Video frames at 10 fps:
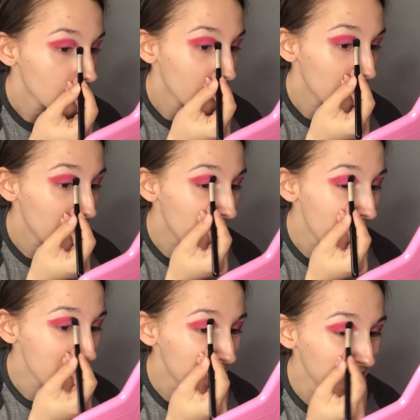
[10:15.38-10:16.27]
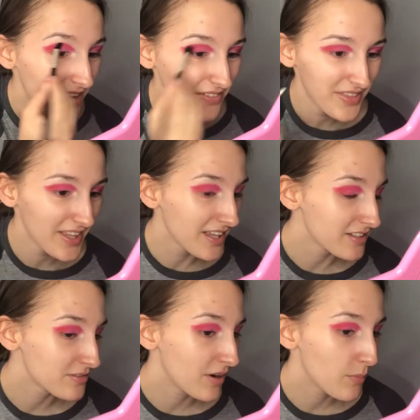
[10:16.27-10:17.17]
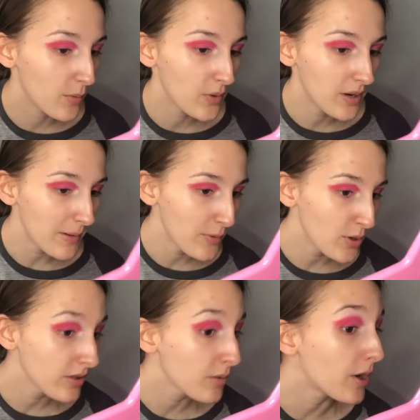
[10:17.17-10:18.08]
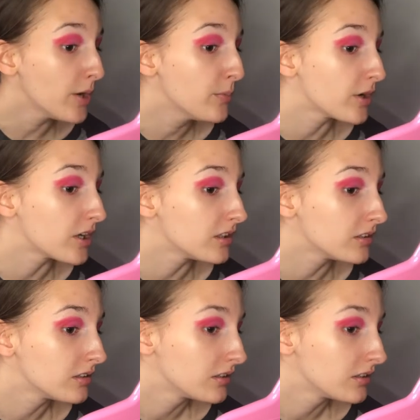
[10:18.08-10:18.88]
Oh my god, I'm loving this! Right, but where am I putting the purple?